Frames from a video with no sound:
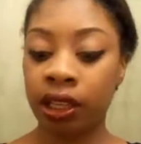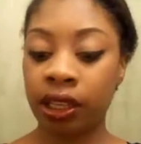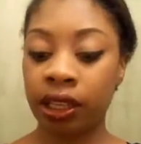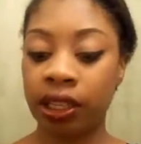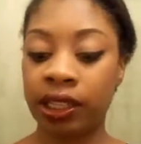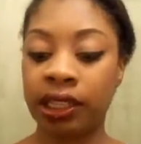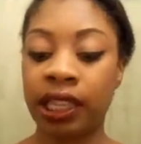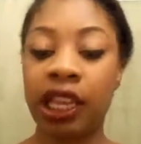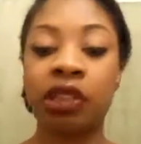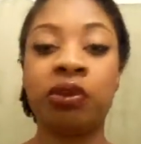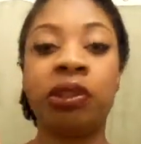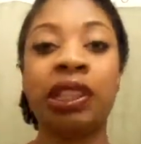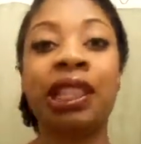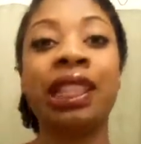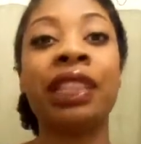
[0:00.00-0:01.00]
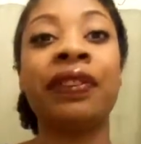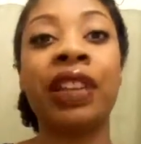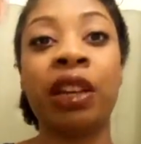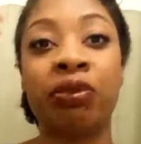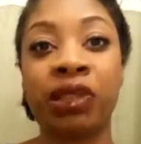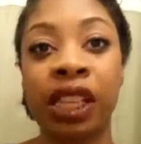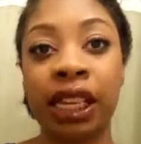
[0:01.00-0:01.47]
is that you need to leave
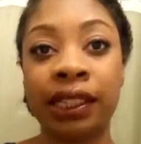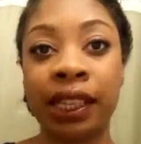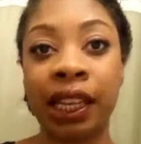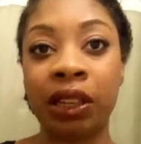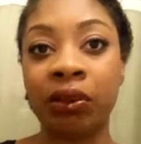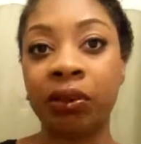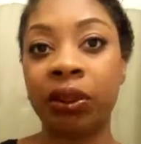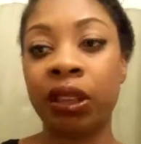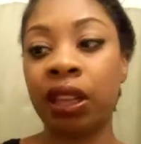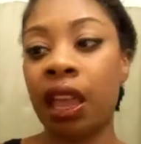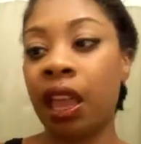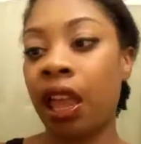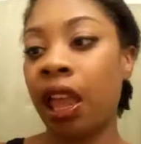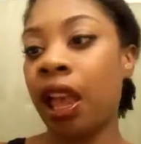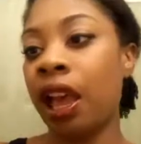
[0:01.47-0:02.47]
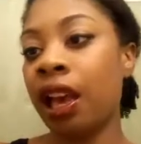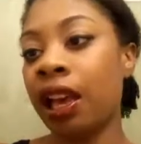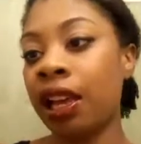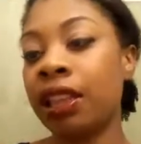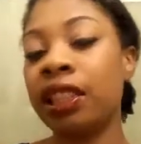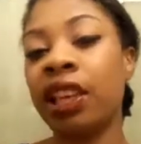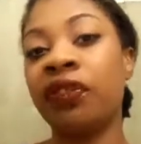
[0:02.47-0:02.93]
it upside down.
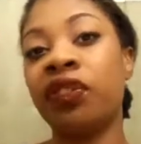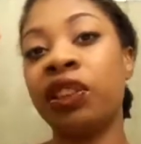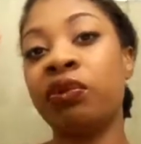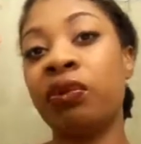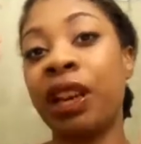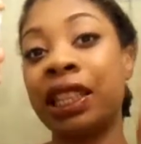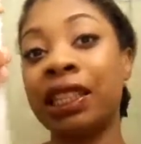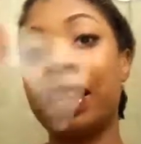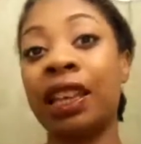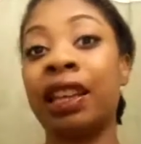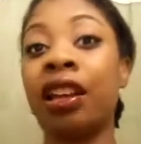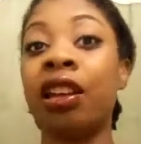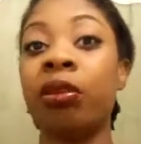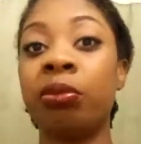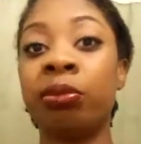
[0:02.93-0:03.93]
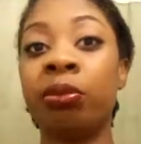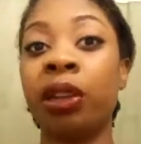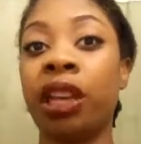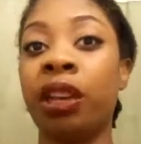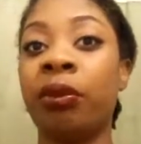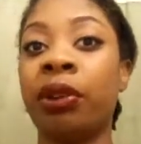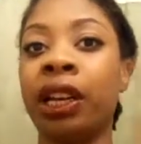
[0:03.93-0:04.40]
I left it right side up,
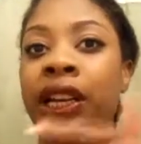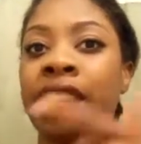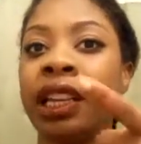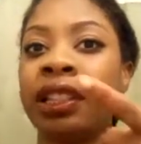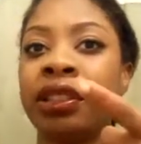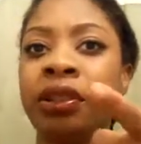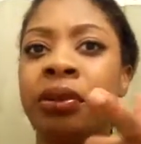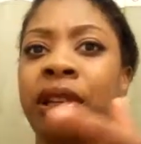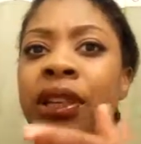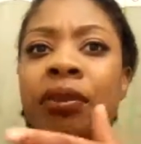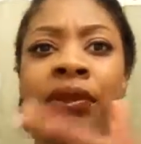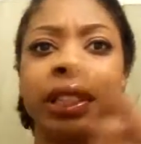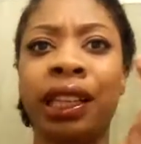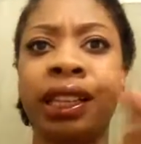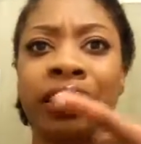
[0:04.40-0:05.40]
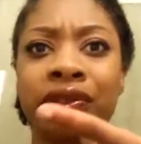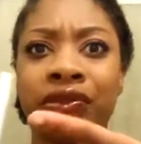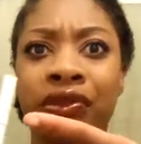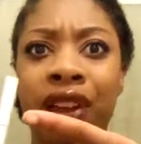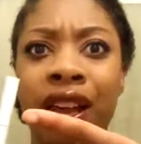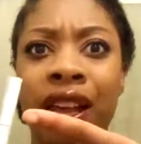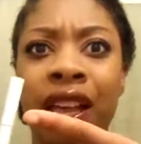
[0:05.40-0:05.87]
and when I got to it, it was like
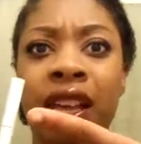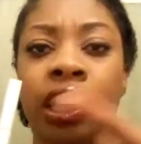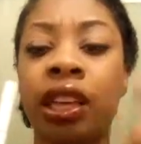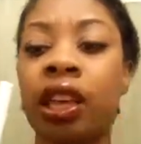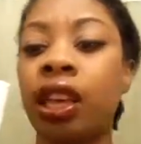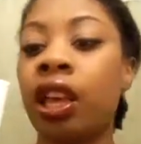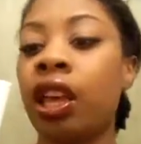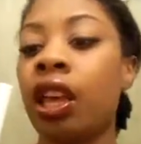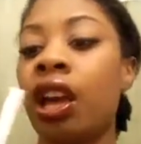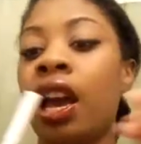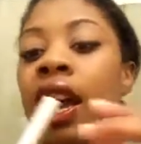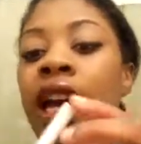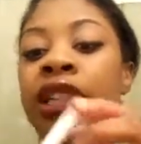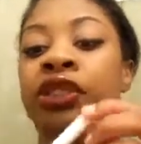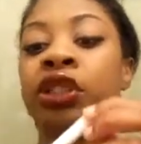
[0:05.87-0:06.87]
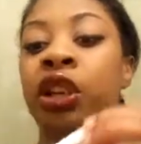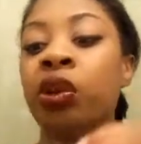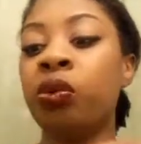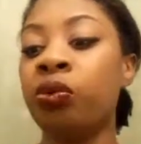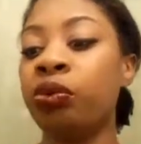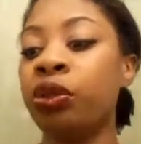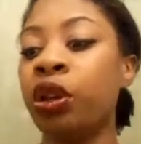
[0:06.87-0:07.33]
dry. I
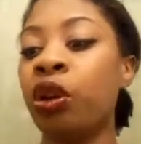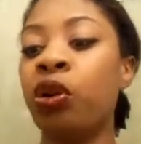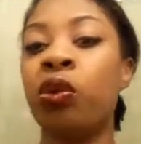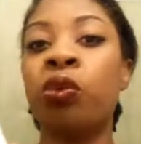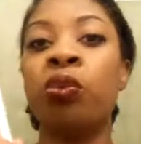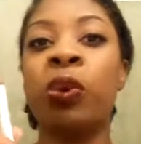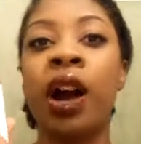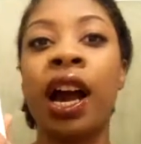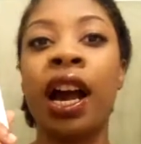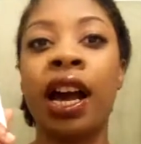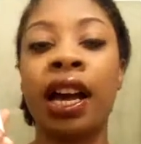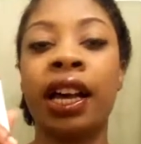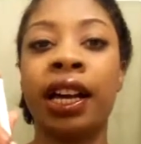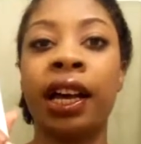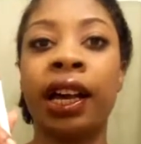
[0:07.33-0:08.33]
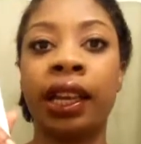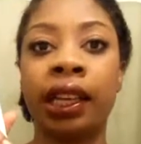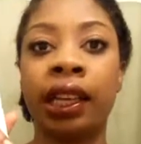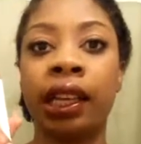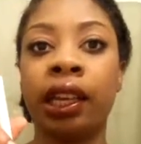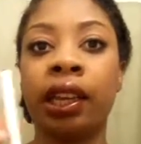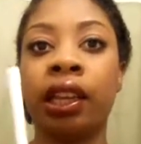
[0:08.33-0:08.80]
don't know
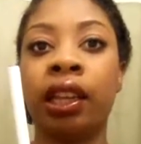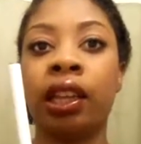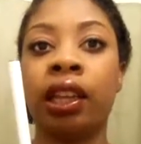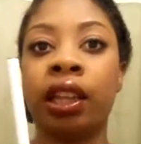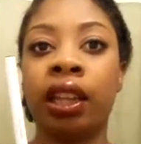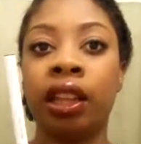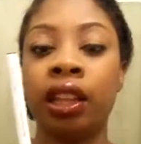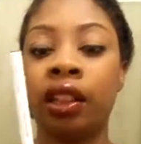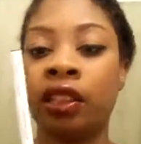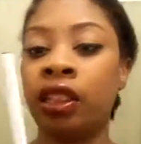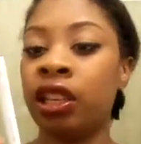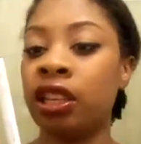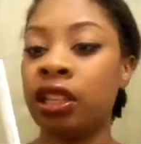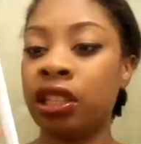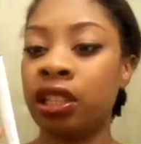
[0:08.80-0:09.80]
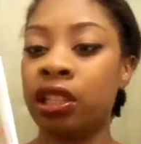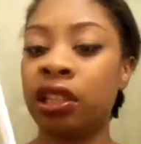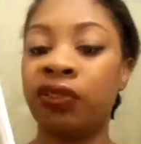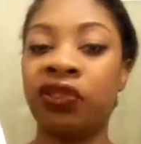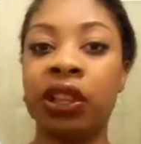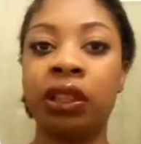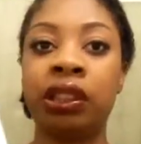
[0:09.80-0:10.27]
why this
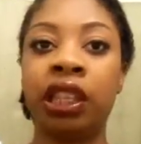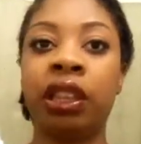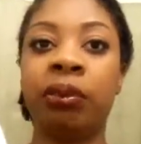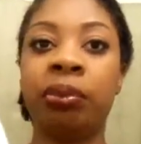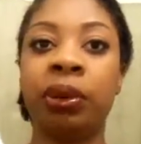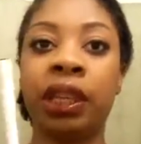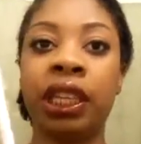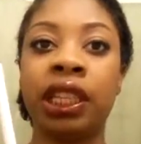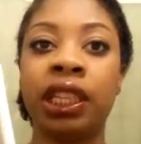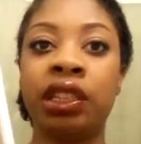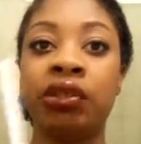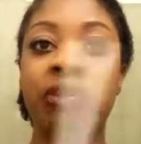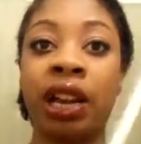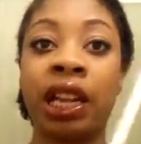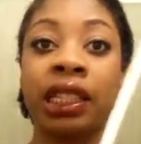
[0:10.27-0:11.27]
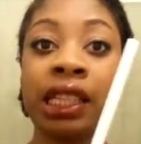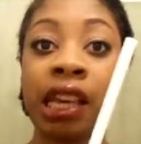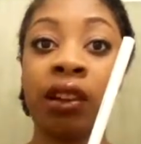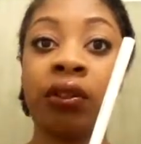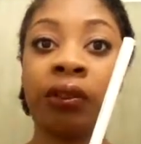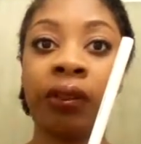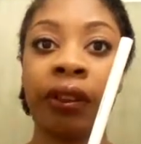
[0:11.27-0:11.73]
felt tip pen dries
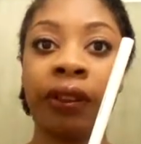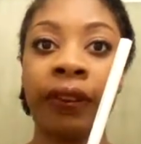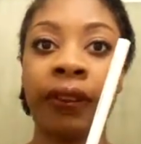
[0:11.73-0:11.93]
out